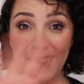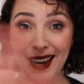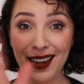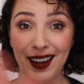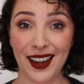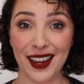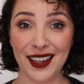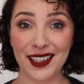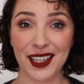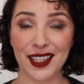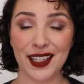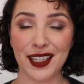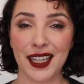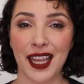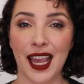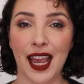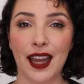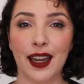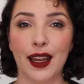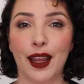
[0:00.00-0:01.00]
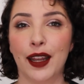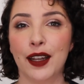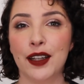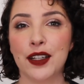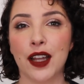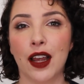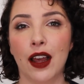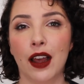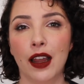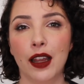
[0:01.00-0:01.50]
Hey guys, it's Kat
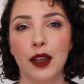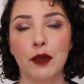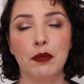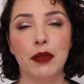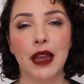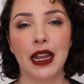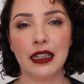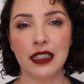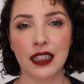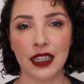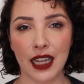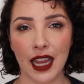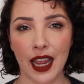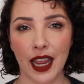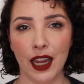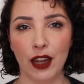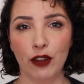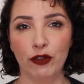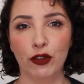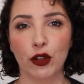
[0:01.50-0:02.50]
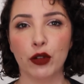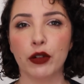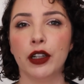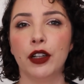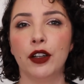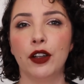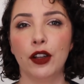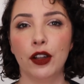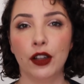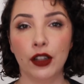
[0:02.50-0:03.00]
and I am back today for
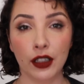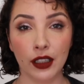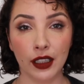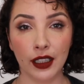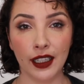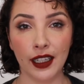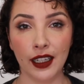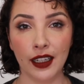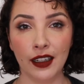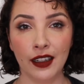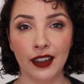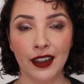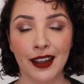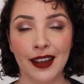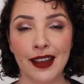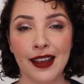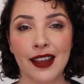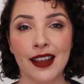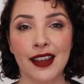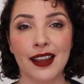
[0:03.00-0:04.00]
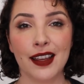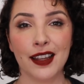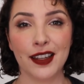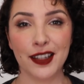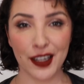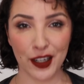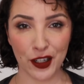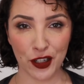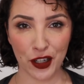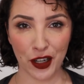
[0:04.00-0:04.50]
an early
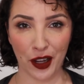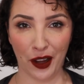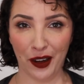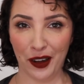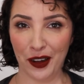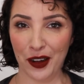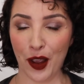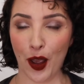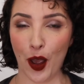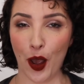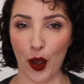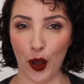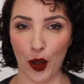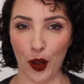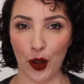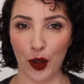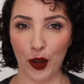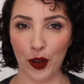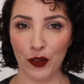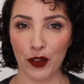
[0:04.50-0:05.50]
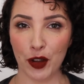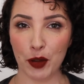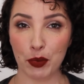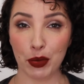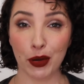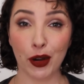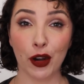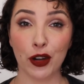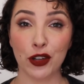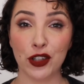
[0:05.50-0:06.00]
edition of
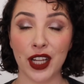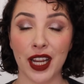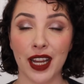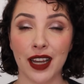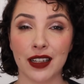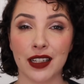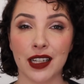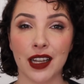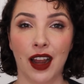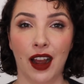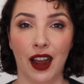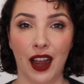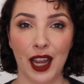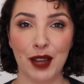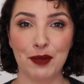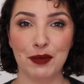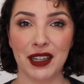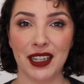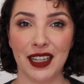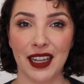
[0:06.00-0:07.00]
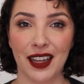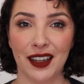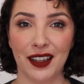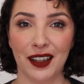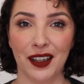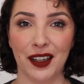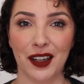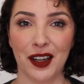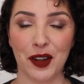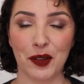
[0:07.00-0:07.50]
Project
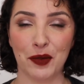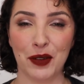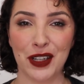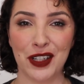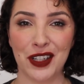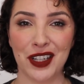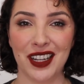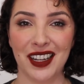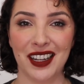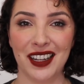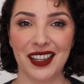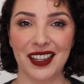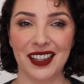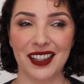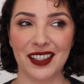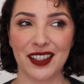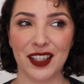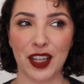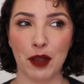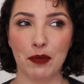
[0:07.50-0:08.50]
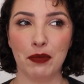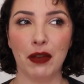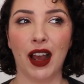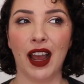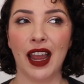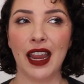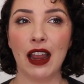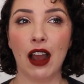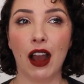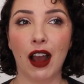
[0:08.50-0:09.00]
Armageddon, which is
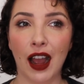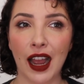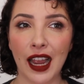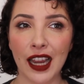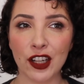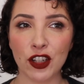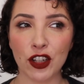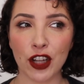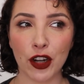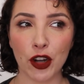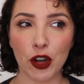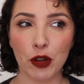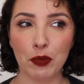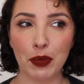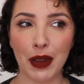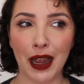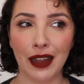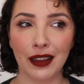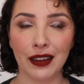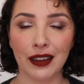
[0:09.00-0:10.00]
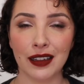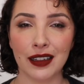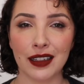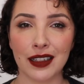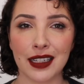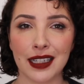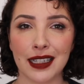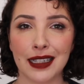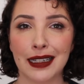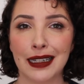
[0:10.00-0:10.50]
my eyeshadow
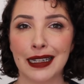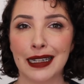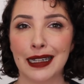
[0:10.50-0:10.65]
palette